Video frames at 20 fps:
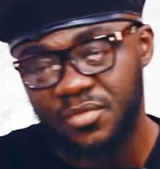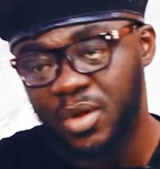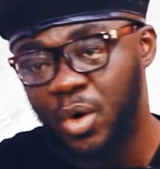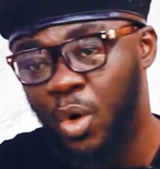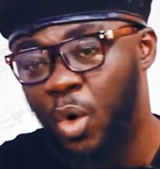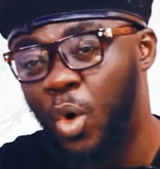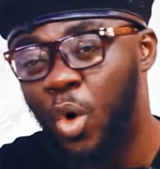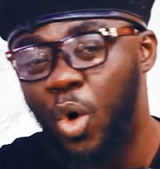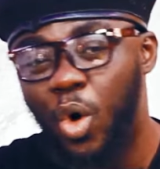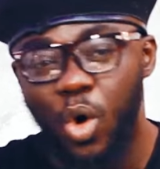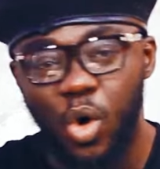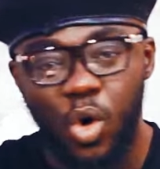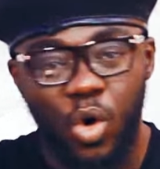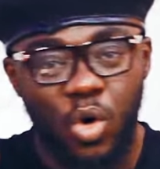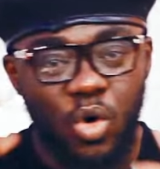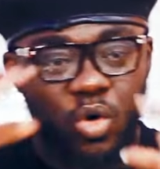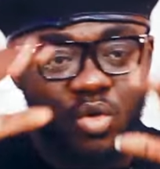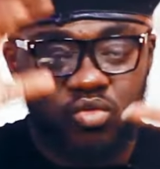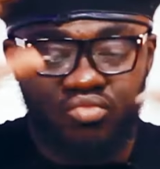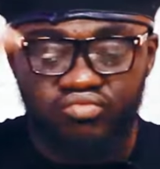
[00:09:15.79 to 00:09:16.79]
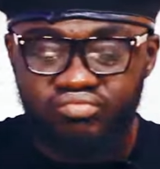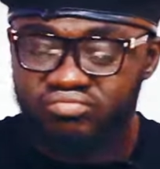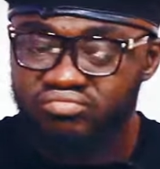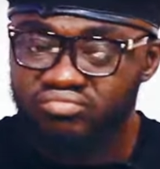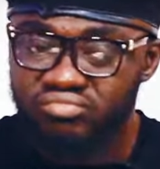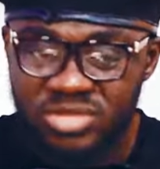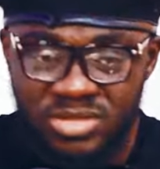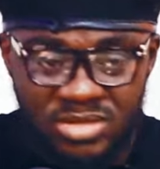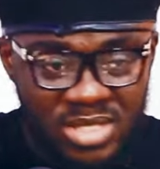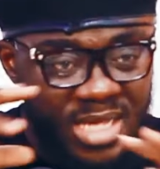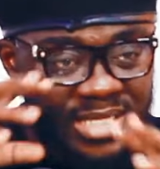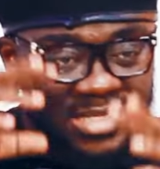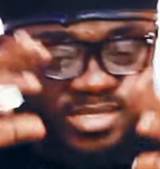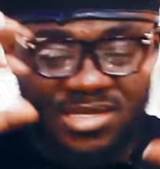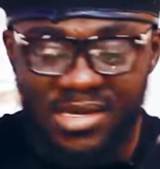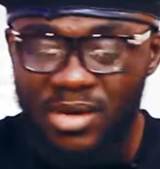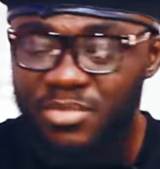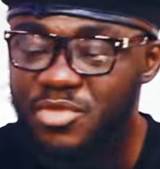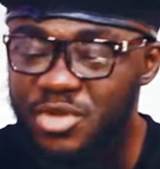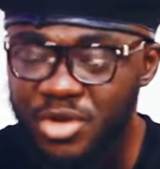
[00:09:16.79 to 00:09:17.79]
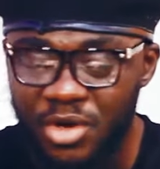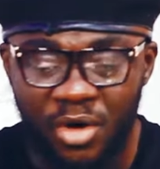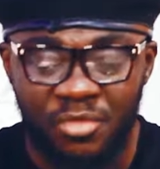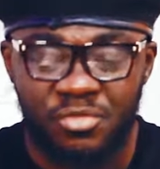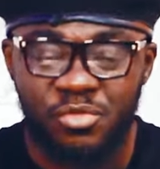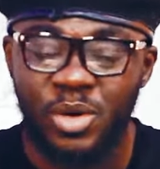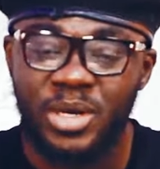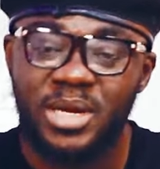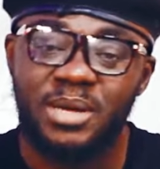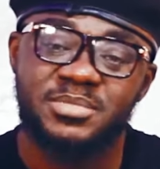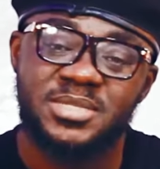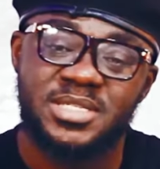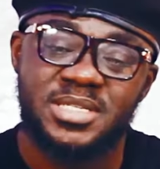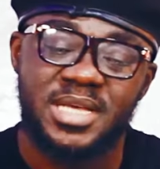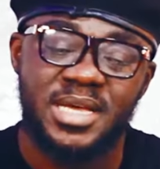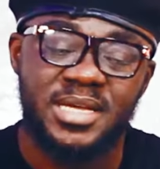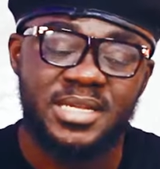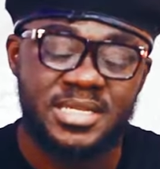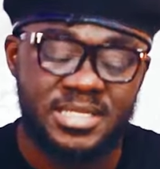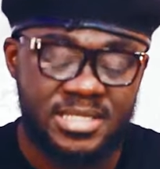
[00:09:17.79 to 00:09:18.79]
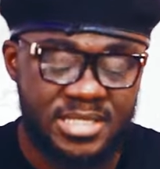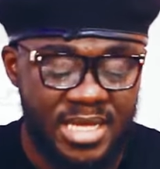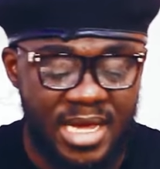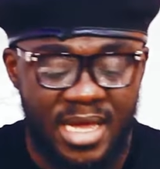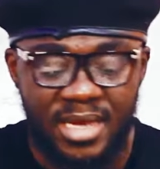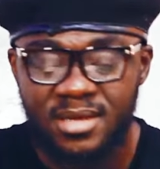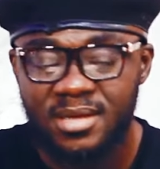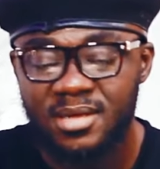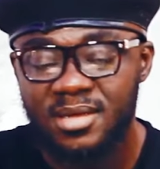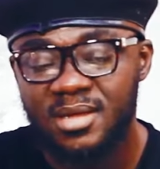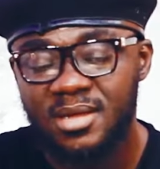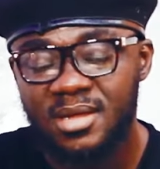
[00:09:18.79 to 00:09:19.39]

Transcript: The whole summary of what I'm saying is that